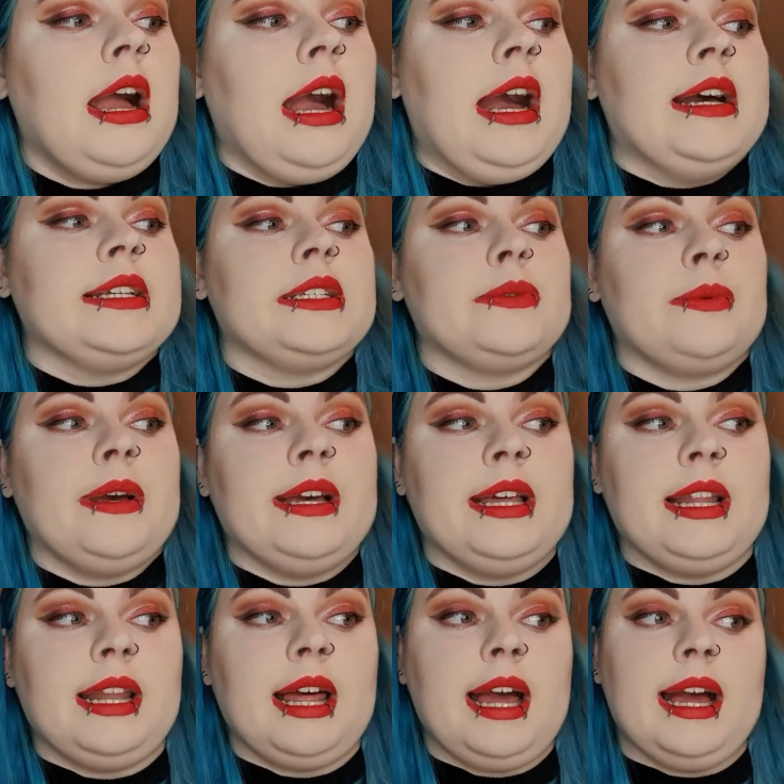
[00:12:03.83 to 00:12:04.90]
as
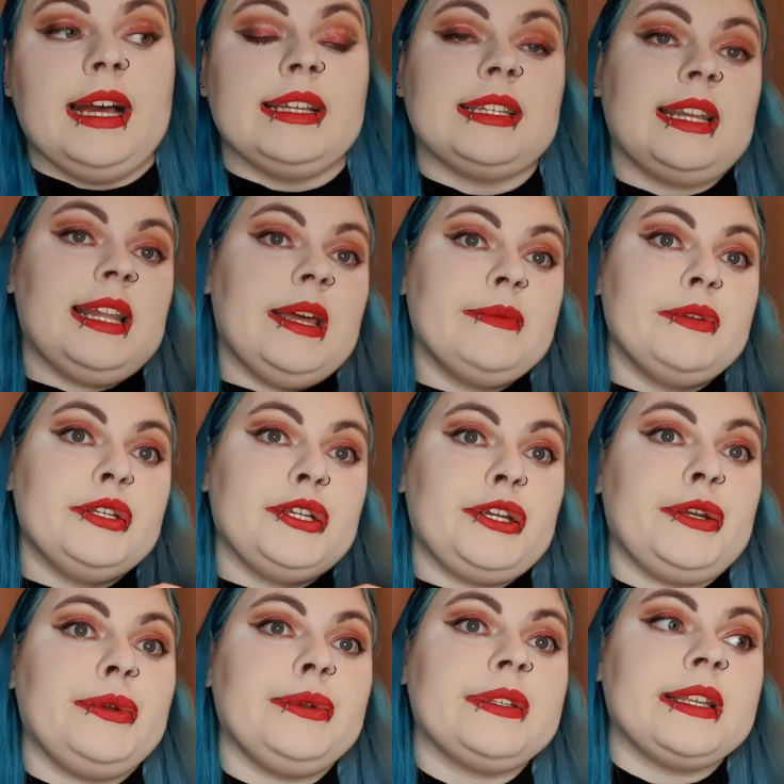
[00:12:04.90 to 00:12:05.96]
well as lemon
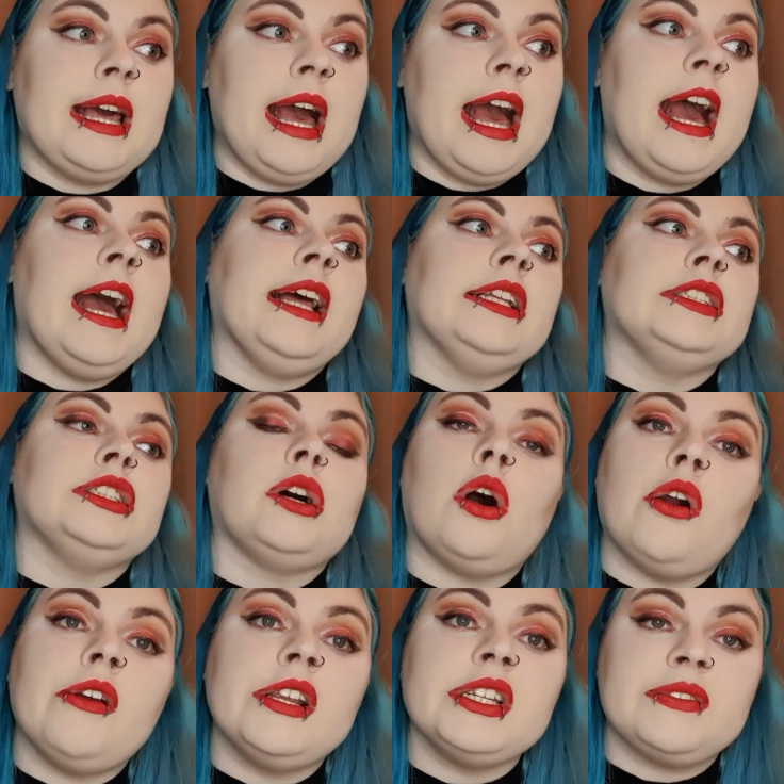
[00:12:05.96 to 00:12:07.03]
juice and
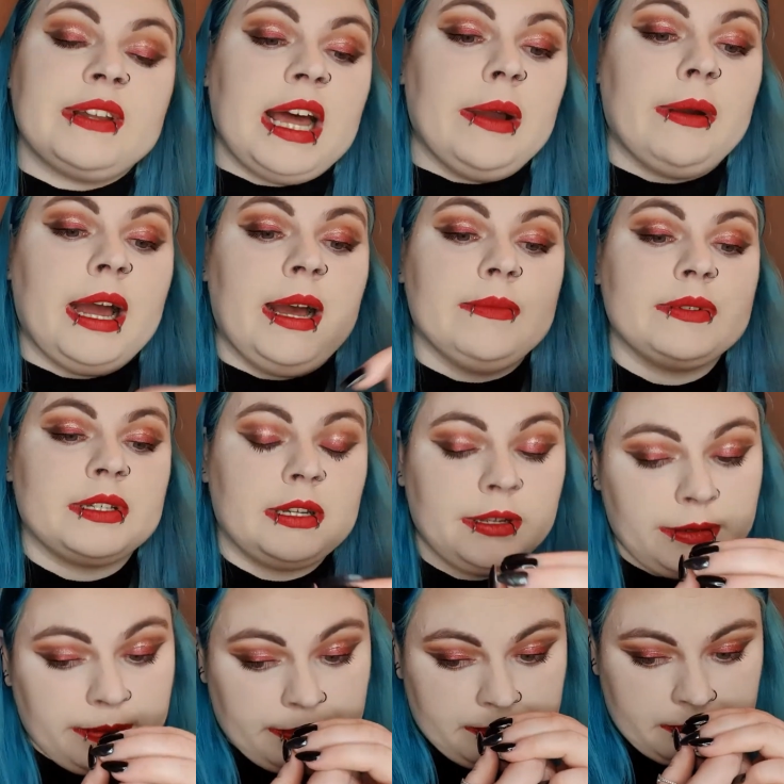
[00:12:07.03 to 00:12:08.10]
orange flower absolute.